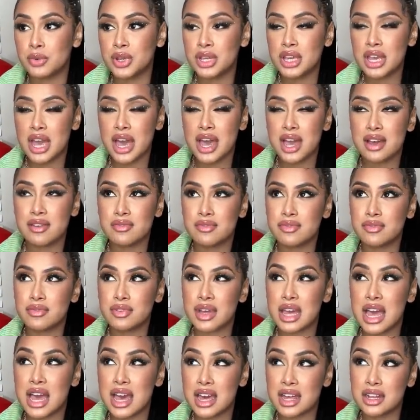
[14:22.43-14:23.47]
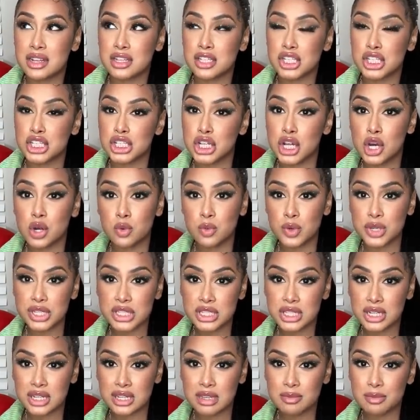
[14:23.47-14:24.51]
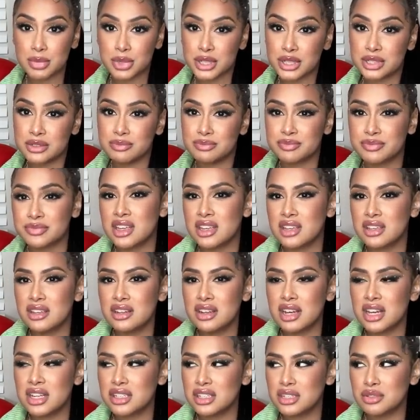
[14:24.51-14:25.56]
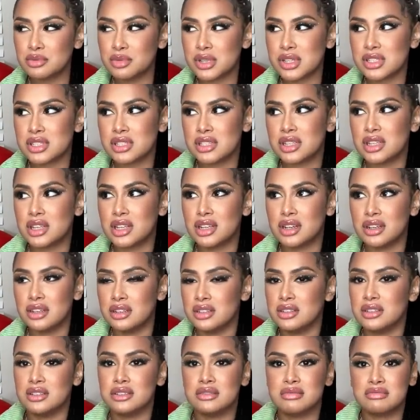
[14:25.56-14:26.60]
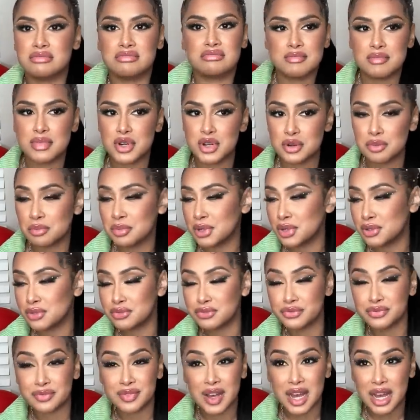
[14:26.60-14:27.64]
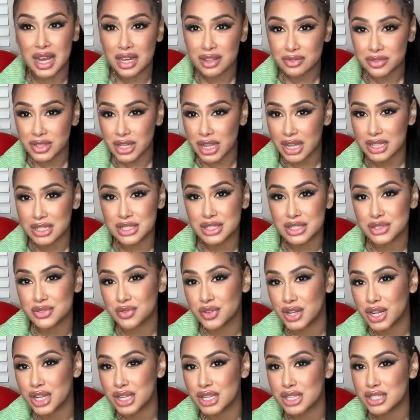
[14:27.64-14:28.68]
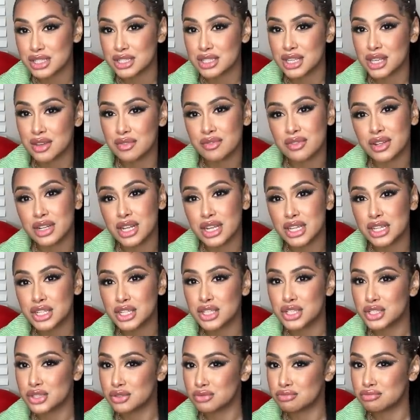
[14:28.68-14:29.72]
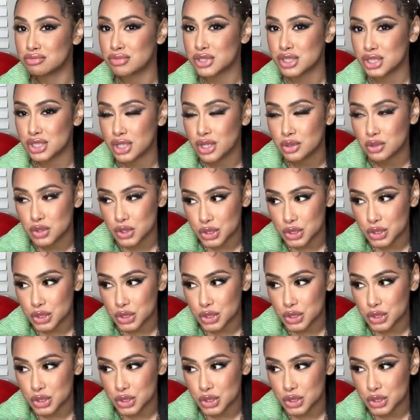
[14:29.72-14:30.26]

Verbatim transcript: We have had snow recently, but you know, I just wasn't in the moon boot vibes. Like, I just feel like it's giving like snow